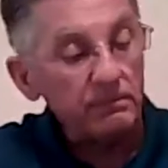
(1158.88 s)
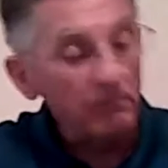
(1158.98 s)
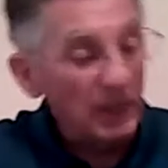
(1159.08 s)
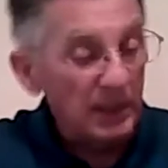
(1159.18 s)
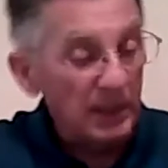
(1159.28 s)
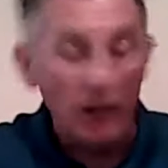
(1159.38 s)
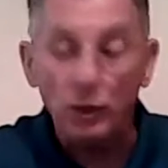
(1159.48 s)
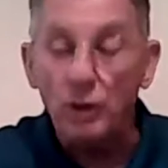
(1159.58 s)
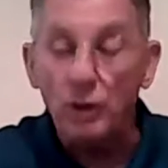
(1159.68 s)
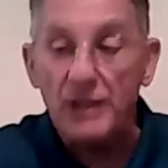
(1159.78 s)
Now, it
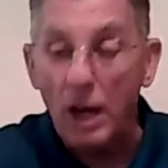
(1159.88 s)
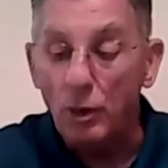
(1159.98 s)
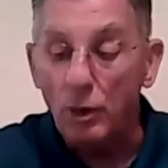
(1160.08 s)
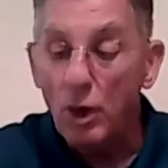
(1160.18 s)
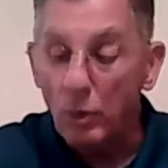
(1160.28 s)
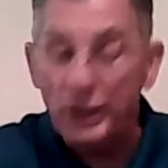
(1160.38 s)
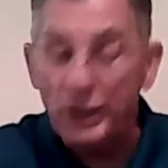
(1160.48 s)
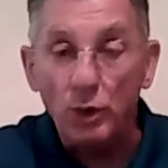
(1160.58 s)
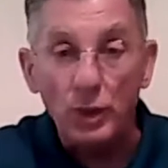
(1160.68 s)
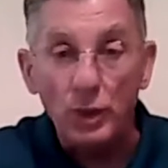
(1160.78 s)
turns out we do
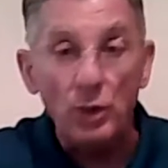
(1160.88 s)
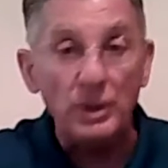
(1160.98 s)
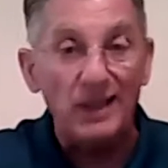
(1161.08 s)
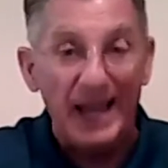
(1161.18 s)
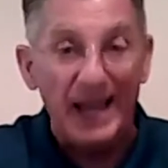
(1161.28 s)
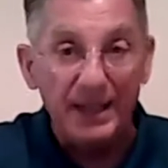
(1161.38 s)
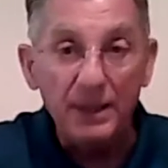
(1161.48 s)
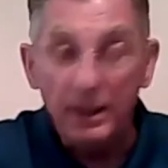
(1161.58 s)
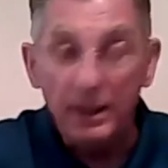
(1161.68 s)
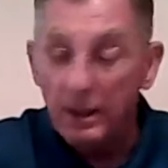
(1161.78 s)
use lead
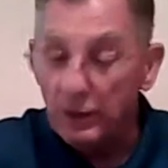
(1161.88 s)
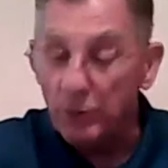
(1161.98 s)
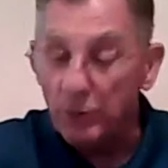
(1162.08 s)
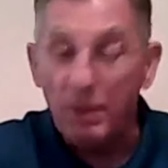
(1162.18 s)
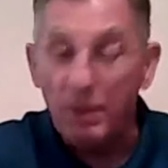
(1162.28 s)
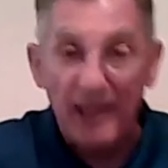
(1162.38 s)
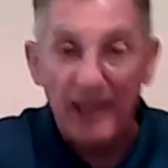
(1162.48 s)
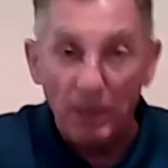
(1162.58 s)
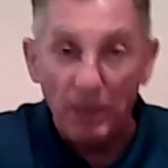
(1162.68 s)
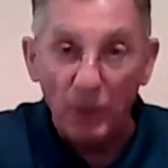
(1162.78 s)
to block gamma
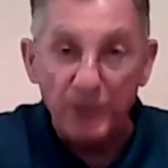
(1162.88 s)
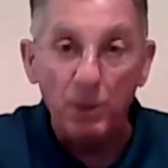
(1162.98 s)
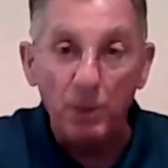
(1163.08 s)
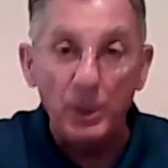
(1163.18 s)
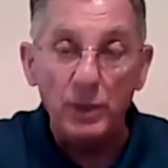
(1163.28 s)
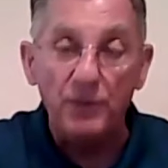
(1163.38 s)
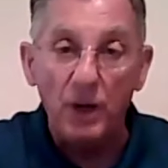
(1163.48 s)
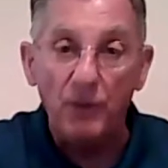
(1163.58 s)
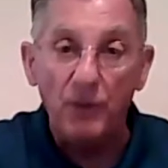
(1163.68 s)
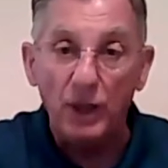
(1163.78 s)
rays, but we use very,
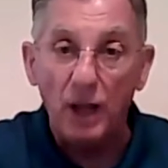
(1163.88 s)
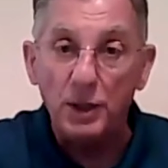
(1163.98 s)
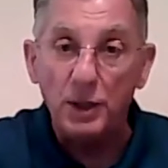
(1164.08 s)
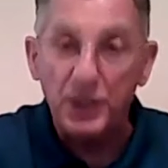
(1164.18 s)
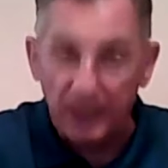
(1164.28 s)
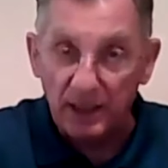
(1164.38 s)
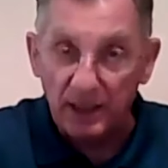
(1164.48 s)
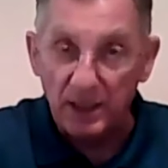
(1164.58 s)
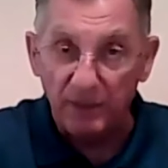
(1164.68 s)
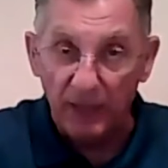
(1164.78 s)
very large thicknesses of
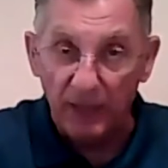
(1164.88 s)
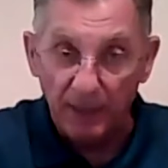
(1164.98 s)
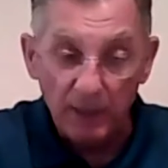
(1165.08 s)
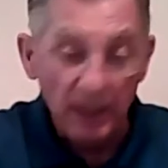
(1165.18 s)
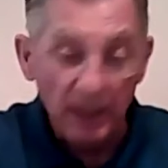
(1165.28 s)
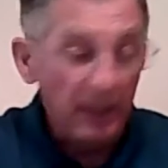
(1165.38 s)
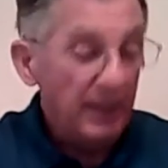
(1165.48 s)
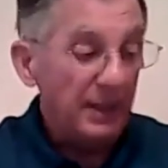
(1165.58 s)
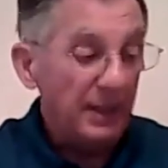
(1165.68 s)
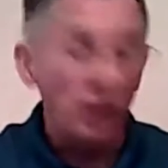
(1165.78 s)
lead. In
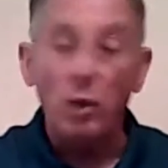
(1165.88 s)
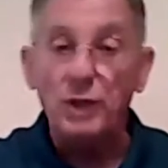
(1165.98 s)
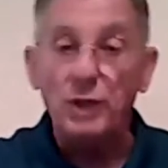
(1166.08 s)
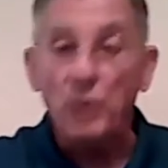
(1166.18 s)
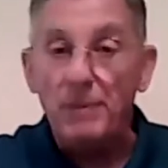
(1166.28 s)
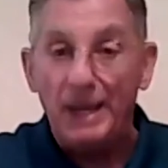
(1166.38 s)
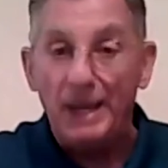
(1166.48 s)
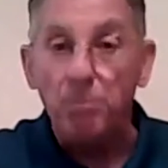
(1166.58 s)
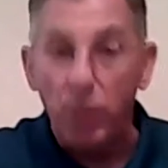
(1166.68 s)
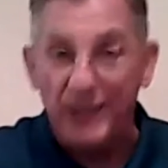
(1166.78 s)
other words, we make
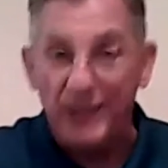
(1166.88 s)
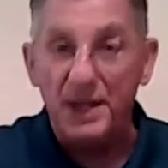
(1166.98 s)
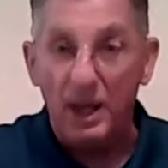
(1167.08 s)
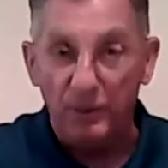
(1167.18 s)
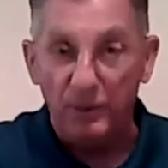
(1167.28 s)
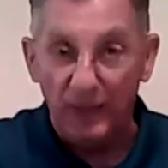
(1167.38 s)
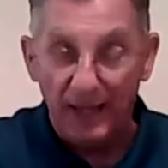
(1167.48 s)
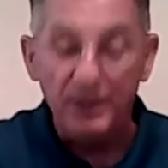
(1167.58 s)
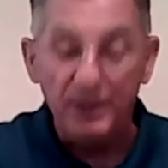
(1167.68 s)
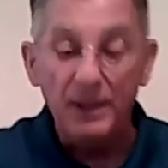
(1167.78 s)
bricks out of lead
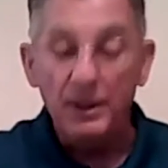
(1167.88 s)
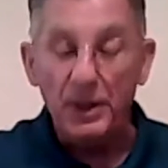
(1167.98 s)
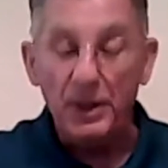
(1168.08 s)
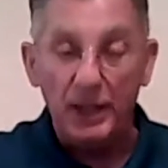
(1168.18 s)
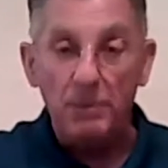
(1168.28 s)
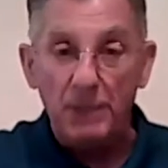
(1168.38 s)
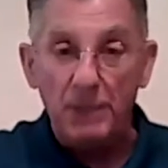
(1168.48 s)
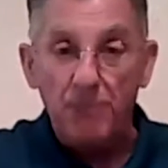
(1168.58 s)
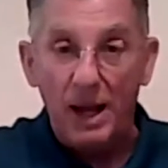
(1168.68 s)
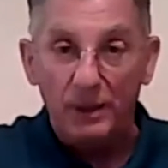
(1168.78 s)
that can be
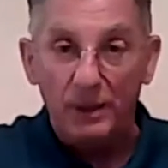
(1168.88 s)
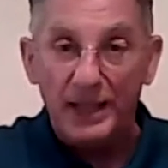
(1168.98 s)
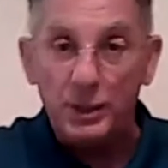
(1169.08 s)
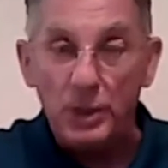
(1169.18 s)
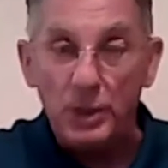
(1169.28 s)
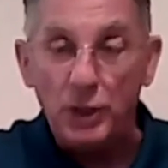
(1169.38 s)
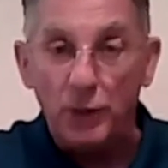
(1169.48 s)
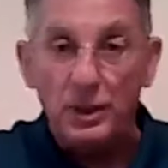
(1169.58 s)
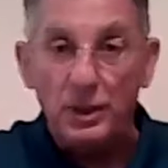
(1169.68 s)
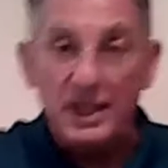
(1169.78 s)
piled next to each other and
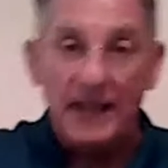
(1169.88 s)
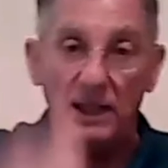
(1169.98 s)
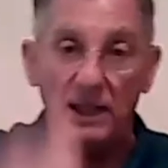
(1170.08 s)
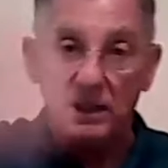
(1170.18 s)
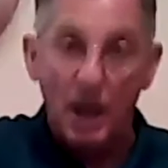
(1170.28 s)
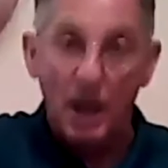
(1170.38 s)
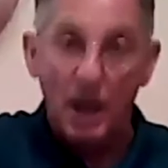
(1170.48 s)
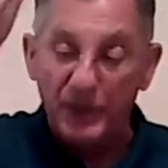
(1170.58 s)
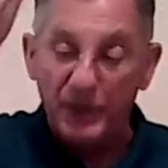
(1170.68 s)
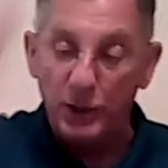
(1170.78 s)
stacked on top of each
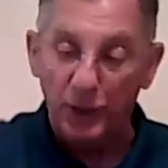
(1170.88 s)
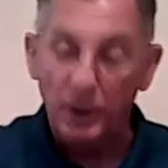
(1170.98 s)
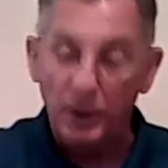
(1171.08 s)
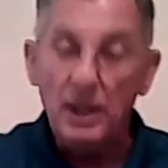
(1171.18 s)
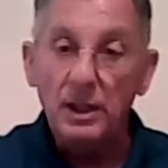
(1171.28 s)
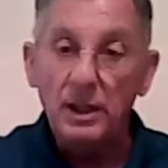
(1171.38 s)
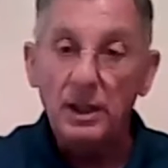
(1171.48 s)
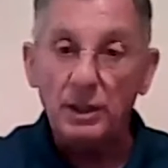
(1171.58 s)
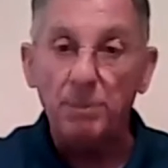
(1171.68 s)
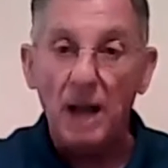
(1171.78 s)
other to
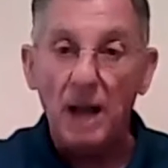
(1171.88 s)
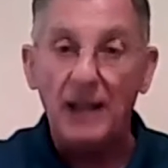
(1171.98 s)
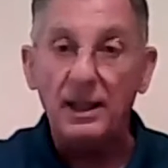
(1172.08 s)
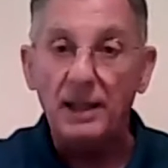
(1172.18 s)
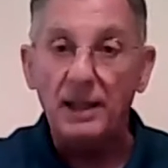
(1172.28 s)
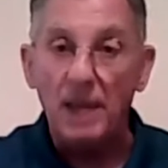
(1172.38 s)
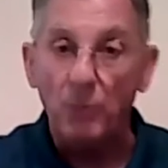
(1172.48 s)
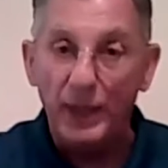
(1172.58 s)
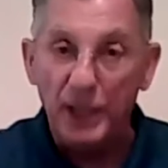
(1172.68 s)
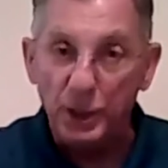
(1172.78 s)
block gamma
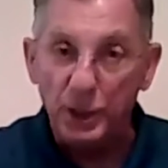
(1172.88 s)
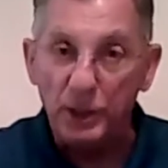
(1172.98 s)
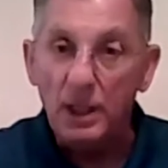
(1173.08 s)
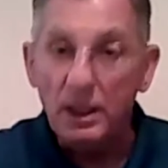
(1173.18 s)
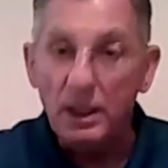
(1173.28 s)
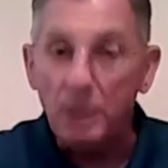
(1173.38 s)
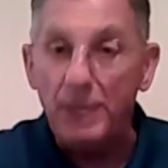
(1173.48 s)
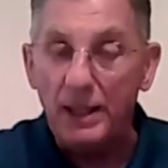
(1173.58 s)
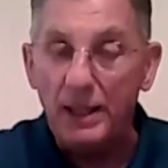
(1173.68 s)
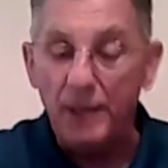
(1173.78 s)
radiation,
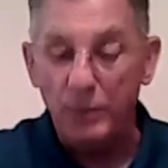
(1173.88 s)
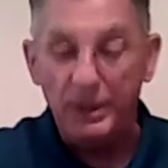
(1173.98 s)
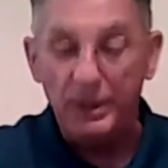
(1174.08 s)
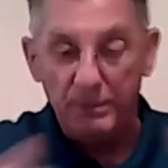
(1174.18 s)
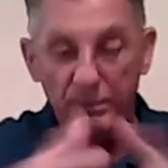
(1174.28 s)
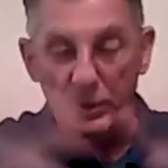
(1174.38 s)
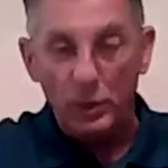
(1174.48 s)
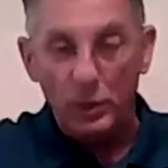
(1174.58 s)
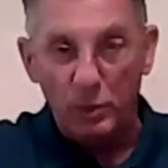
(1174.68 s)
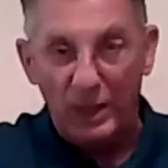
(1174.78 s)
and we use
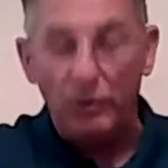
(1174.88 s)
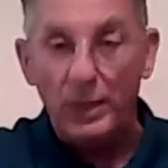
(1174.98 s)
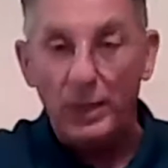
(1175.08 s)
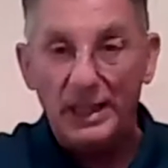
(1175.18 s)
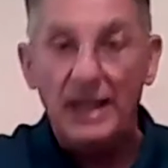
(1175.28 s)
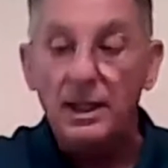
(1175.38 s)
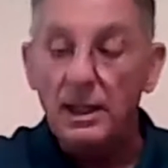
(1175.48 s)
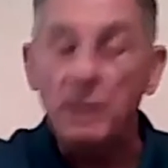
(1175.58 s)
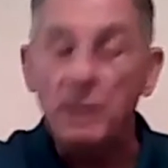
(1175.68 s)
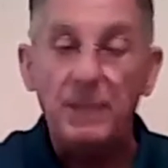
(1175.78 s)
whatever we need
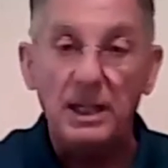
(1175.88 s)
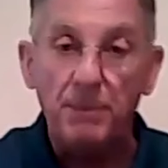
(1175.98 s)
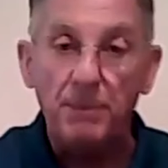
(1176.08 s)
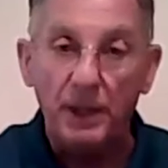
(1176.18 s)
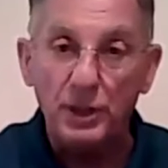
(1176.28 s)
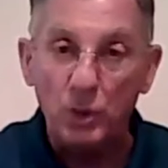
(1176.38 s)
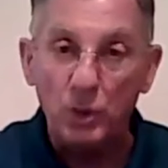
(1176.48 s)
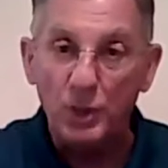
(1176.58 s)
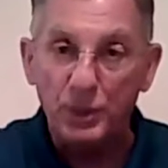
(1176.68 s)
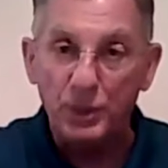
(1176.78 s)
depending upon the source
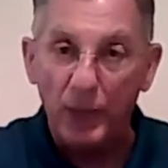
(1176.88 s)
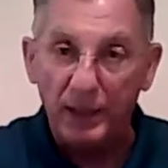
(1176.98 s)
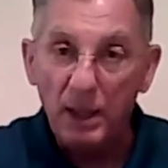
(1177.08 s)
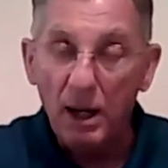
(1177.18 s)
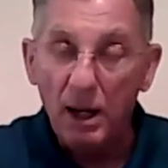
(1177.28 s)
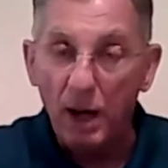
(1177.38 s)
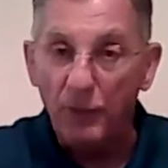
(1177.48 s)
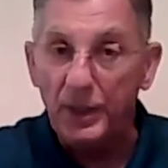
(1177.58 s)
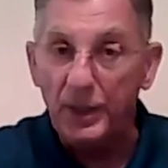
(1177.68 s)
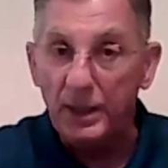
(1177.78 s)
strength of
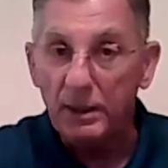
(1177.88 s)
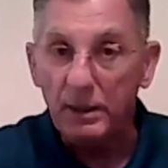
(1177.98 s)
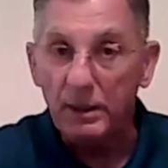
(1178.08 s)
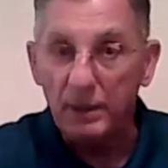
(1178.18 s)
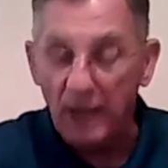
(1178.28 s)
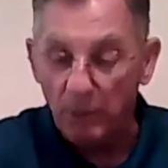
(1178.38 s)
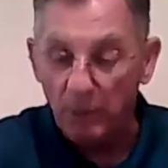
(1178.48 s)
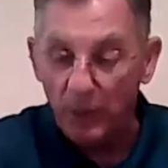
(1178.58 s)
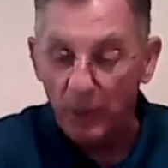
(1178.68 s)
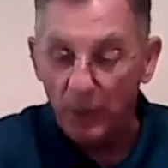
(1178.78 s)
the gamma
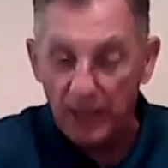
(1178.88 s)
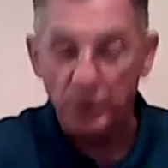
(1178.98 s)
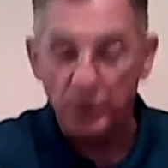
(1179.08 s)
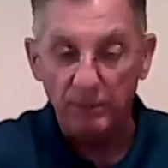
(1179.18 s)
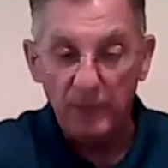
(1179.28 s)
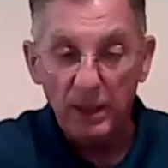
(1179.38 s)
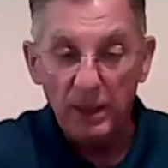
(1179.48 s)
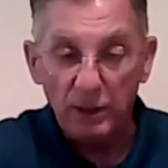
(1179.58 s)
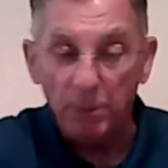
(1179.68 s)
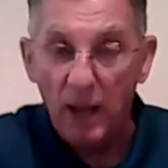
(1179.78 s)
radiation to
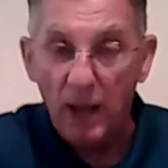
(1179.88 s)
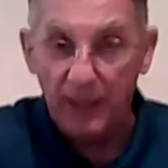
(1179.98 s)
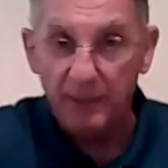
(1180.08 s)
block it,